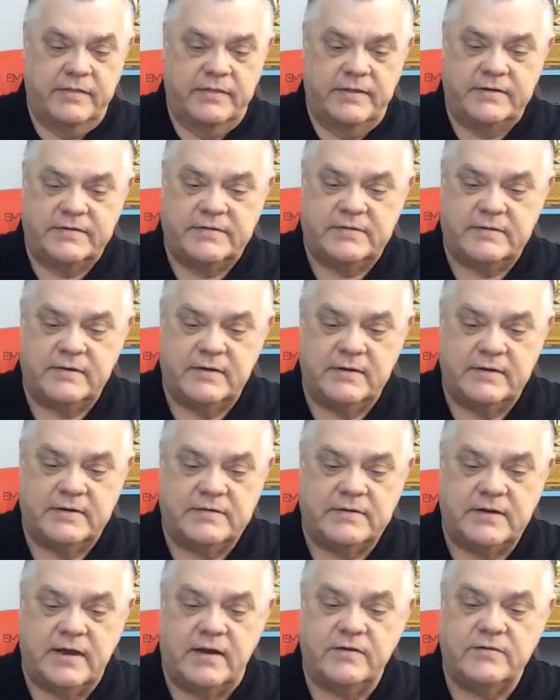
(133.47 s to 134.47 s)
This
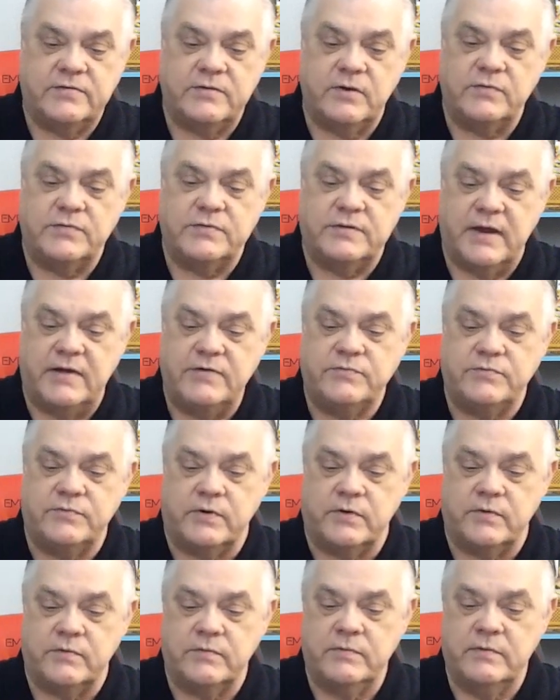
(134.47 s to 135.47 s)
is so
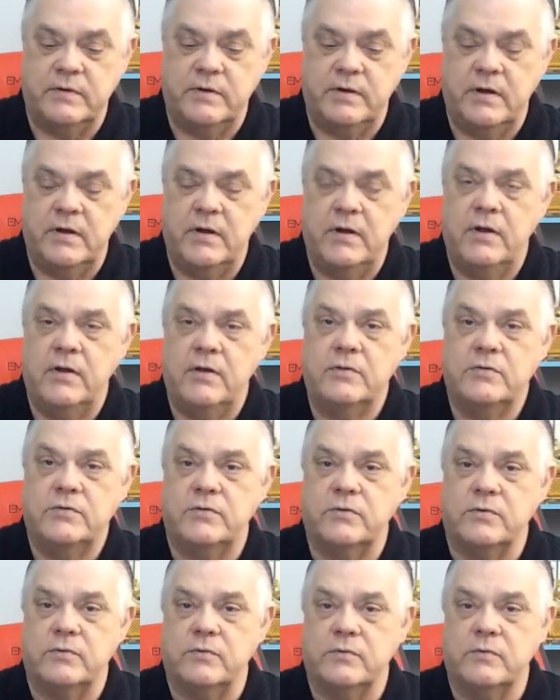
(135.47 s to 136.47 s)
central
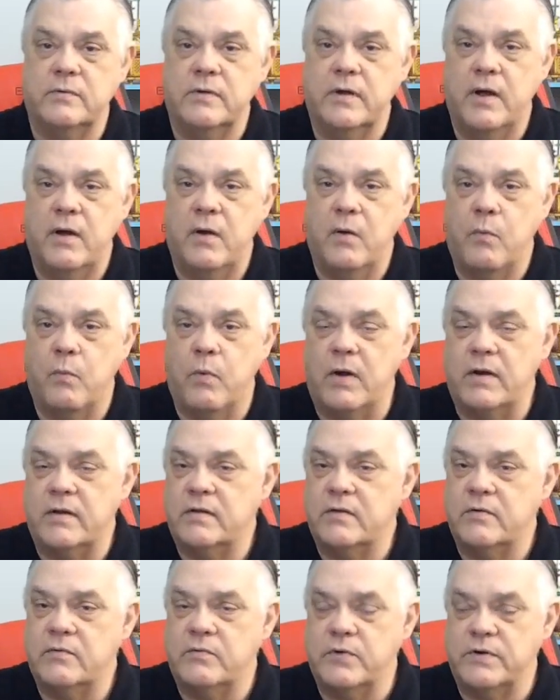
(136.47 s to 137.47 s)
to
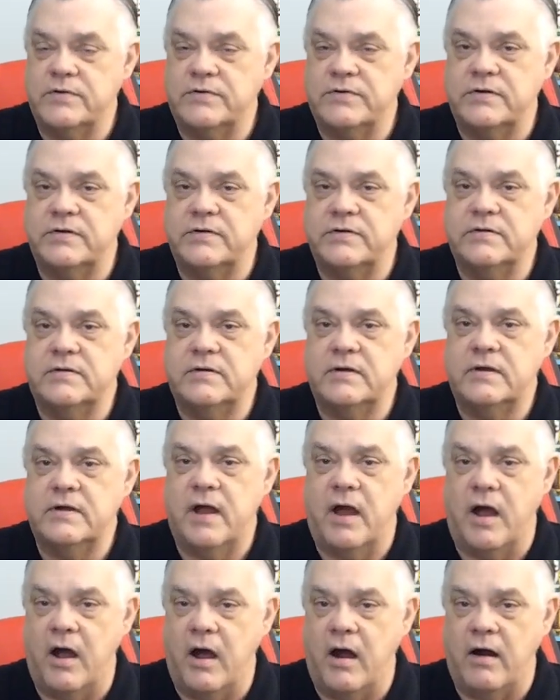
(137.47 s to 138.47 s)
what Christians
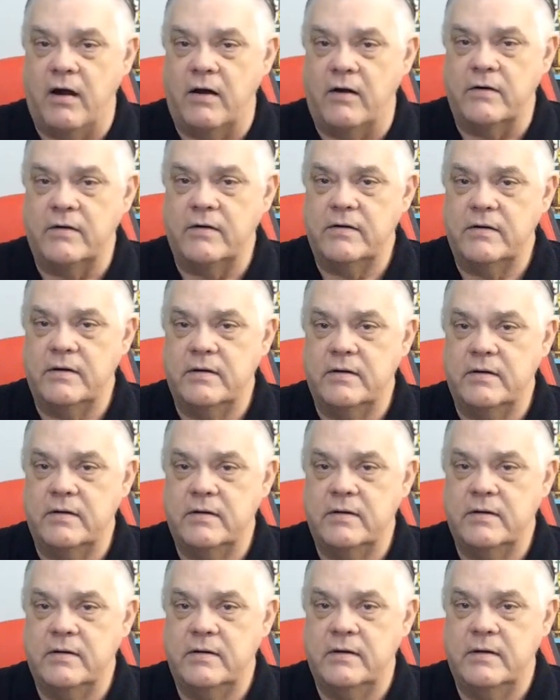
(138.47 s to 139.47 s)
are
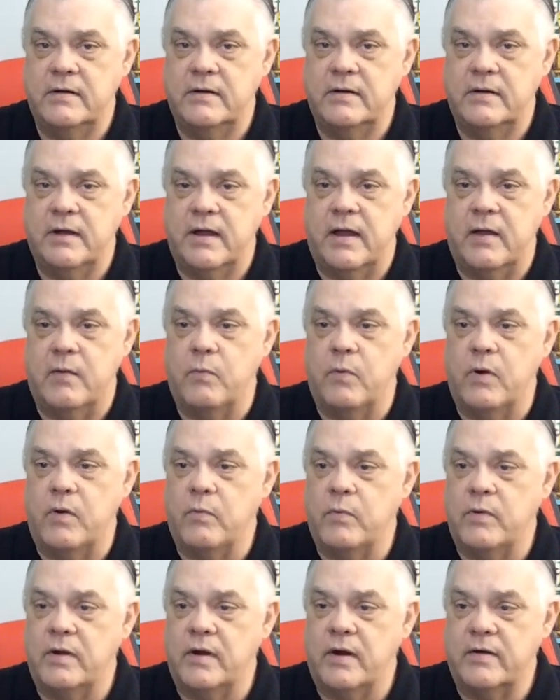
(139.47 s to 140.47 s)
and
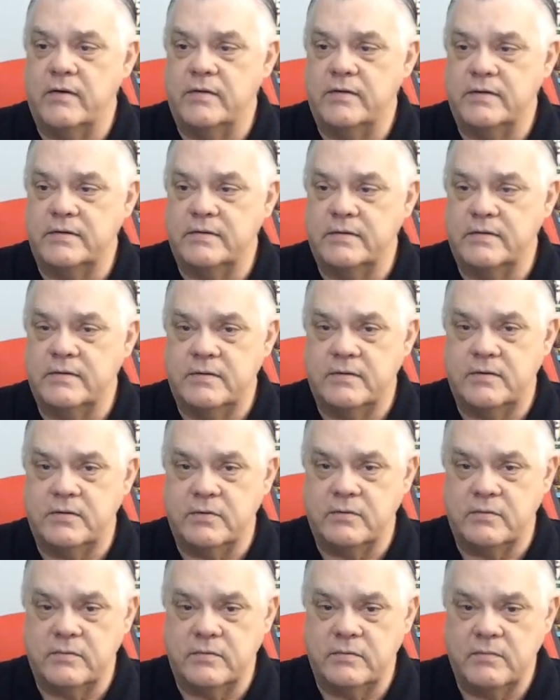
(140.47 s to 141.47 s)
what we are to
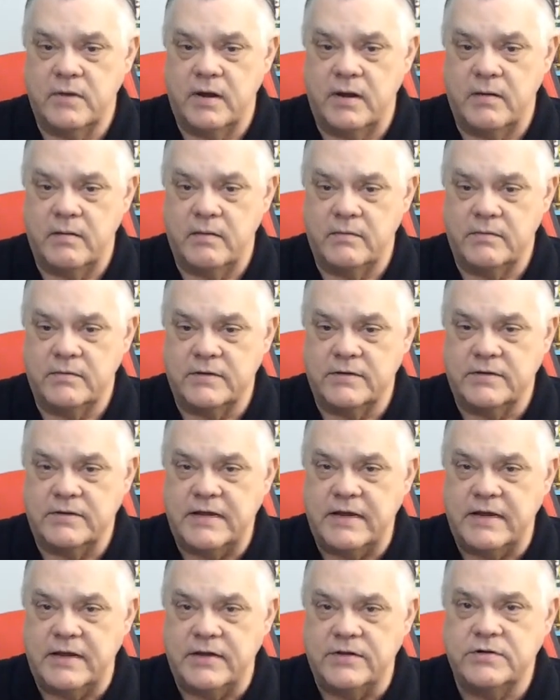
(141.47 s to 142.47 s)

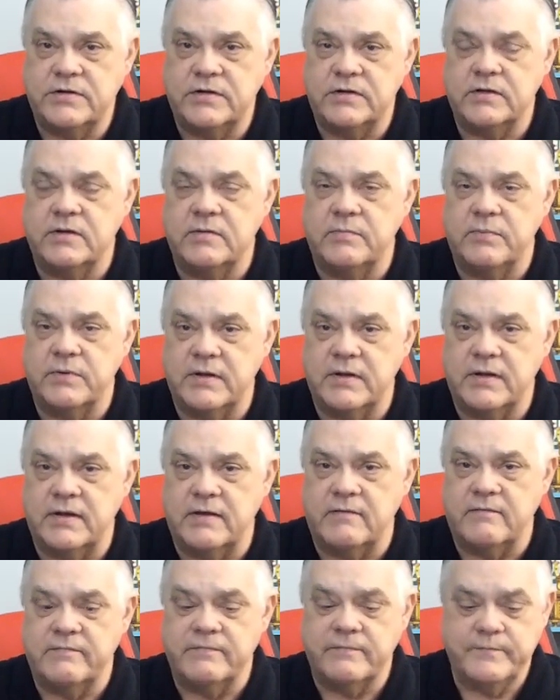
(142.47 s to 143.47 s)
teach and to
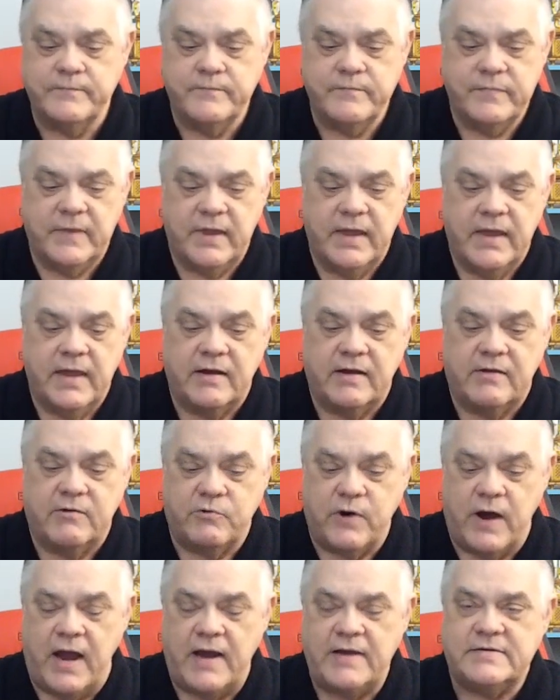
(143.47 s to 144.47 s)
believe.
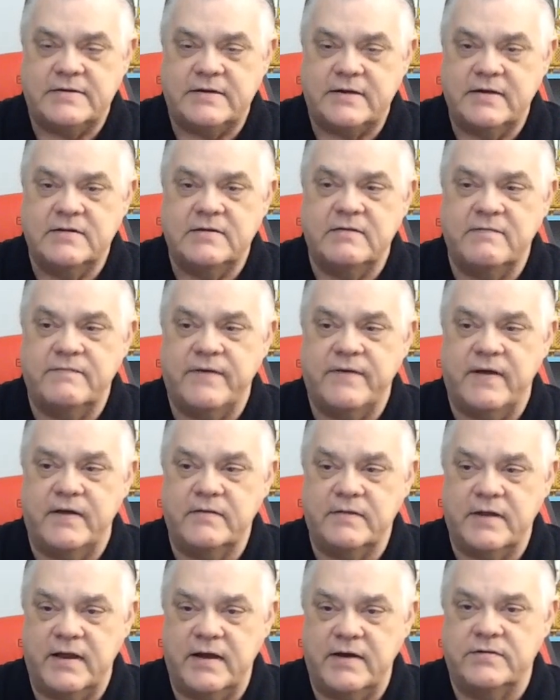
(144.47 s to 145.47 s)
Christ is the
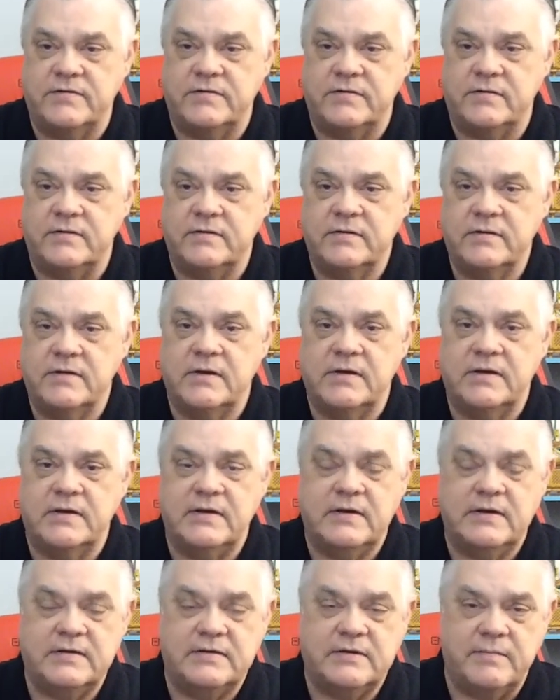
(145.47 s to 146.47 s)
foundation, and
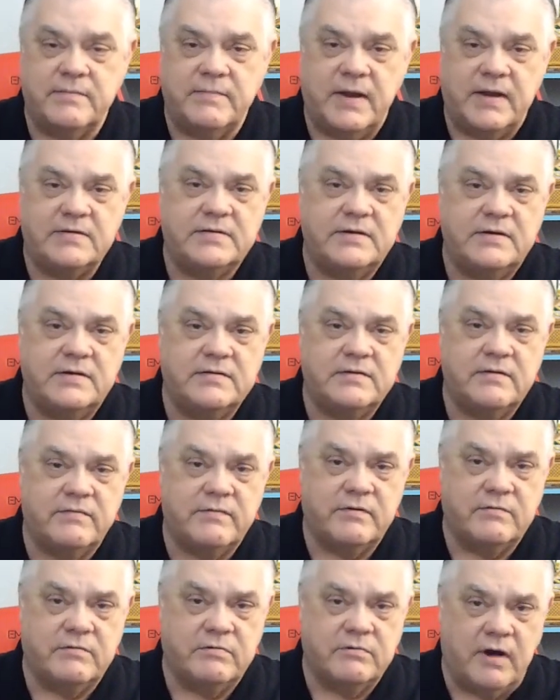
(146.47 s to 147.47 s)
it is the message
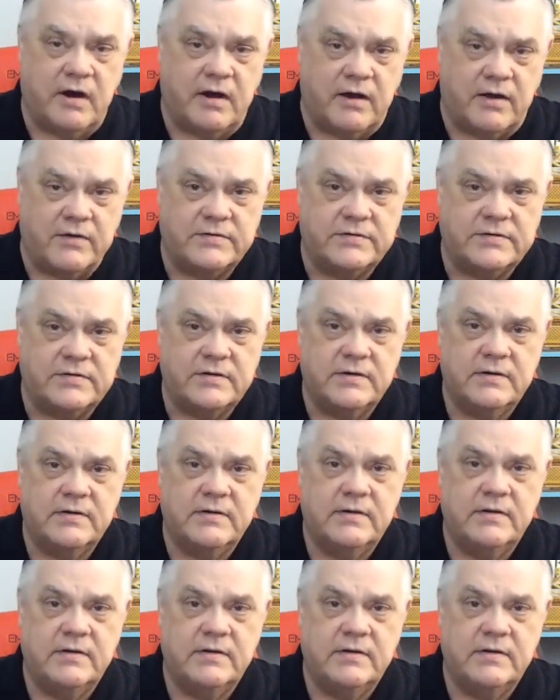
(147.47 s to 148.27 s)
of the cross